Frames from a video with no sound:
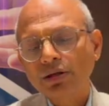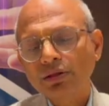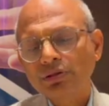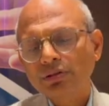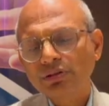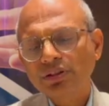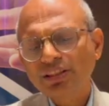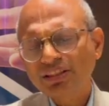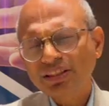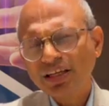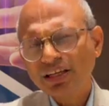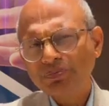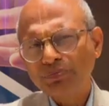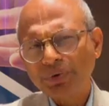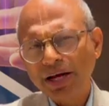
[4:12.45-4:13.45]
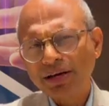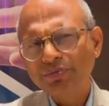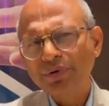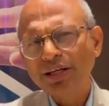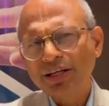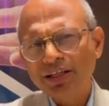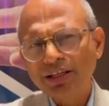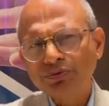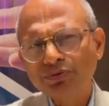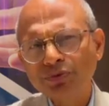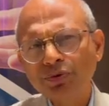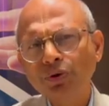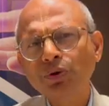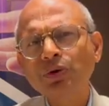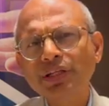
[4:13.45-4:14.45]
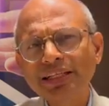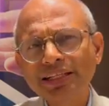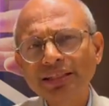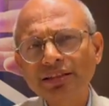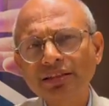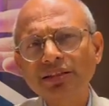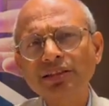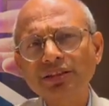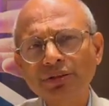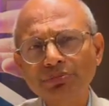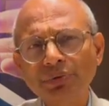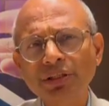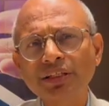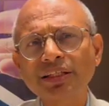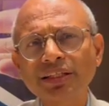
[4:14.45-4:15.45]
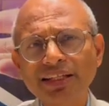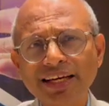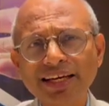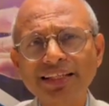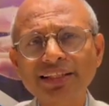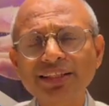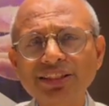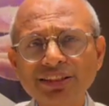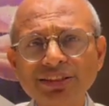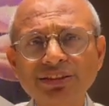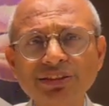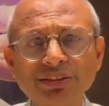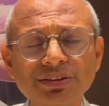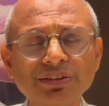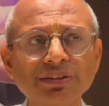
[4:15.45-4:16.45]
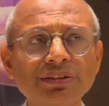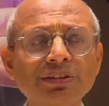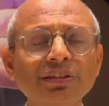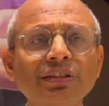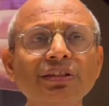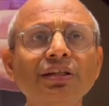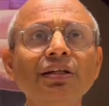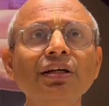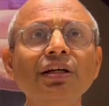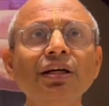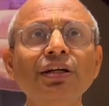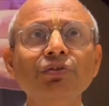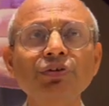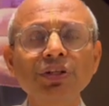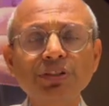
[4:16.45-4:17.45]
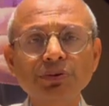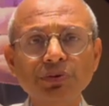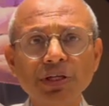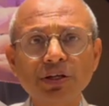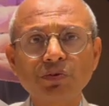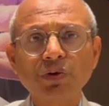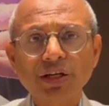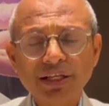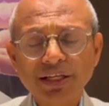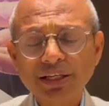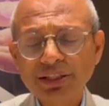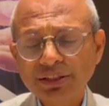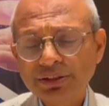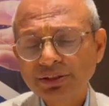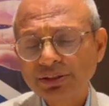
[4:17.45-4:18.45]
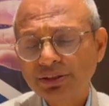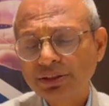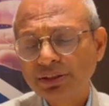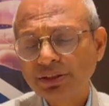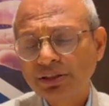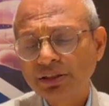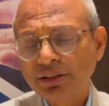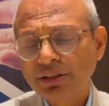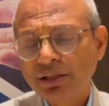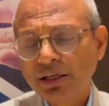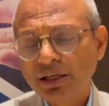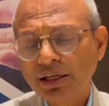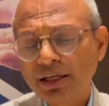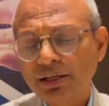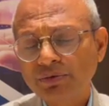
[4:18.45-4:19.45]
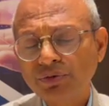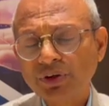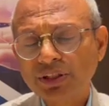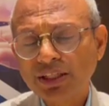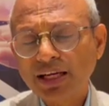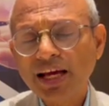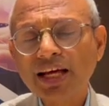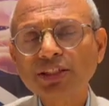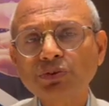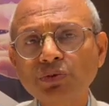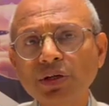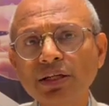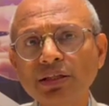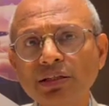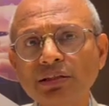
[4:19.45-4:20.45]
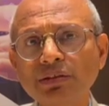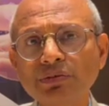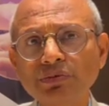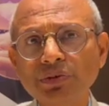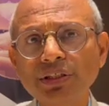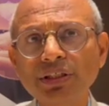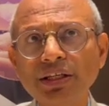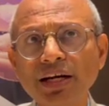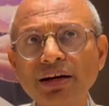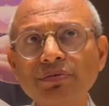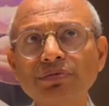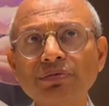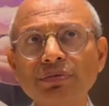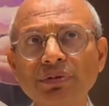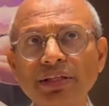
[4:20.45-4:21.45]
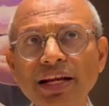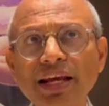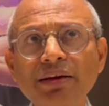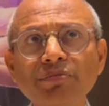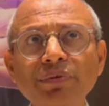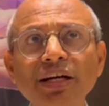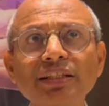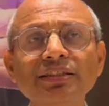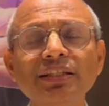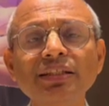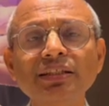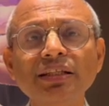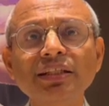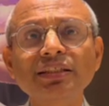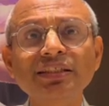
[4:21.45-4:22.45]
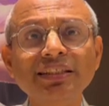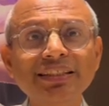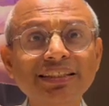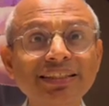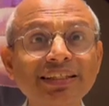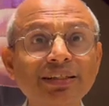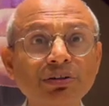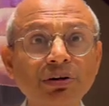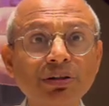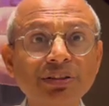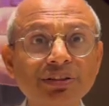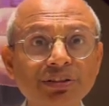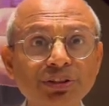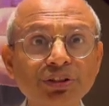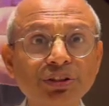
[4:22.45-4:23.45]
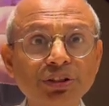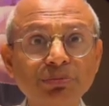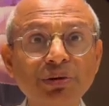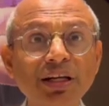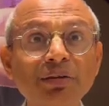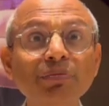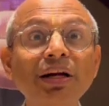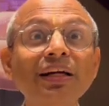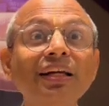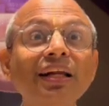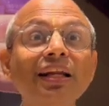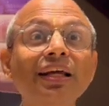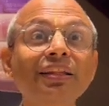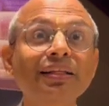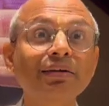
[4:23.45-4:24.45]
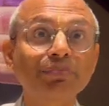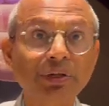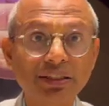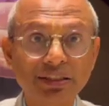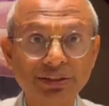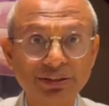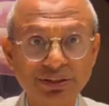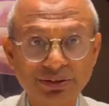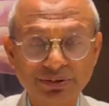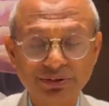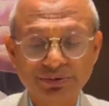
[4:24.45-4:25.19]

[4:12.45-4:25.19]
So these are primarily four interdisciplinary areas in which we are working. For the last one, we have named that center as Indian Knowledge System and a Mental Health Application.